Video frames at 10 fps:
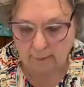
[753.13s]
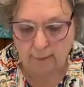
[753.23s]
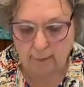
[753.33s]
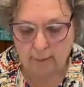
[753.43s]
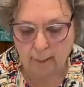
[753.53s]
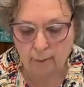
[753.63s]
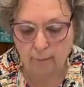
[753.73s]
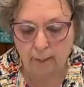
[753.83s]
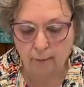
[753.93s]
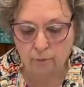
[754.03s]
it.
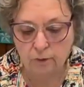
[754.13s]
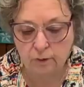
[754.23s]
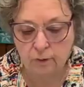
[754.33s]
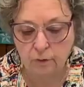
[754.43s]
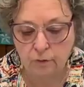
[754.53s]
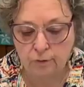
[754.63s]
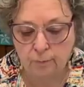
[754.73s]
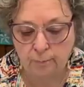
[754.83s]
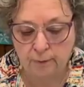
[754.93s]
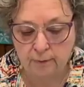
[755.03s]
I was going to use
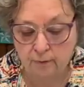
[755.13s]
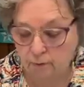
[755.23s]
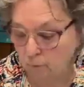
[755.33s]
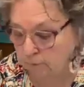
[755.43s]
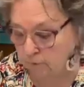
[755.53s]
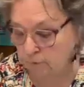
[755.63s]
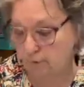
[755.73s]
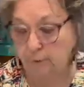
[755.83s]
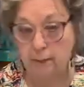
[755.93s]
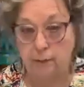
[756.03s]
the pesto, but
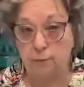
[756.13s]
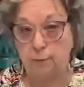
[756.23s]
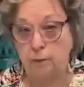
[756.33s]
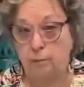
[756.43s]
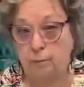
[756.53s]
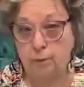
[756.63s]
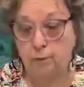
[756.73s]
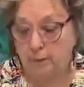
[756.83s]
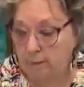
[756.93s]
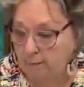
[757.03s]
I need to pull a
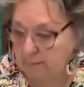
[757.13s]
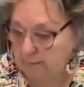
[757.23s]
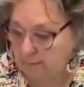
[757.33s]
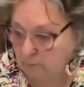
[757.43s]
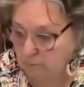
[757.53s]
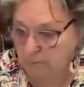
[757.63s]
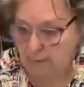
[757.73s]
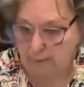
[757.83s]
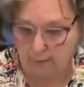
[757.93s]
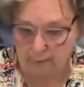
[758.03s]
blue out. And
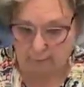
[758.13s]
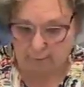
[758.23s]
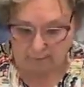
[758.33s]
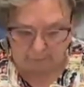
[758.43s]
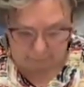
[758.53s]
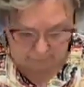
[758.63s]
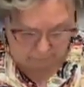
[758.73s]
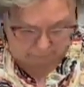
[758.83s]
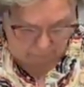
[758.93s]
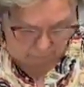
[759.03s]
we had a
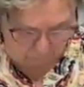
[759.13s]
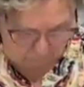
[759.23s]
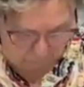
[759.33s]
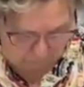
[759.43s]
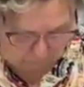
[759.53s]
blue